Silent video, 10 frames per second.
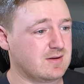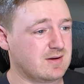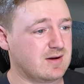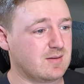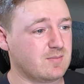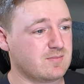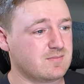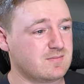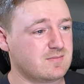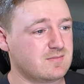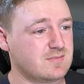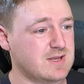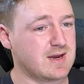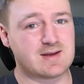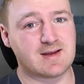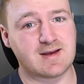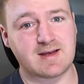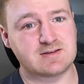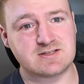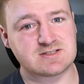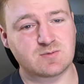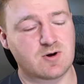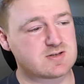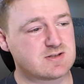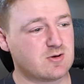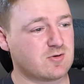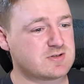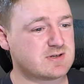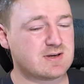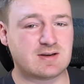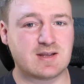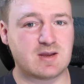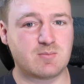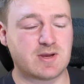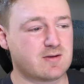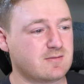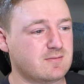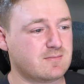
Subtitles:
Yeah, I just watched the Origin game like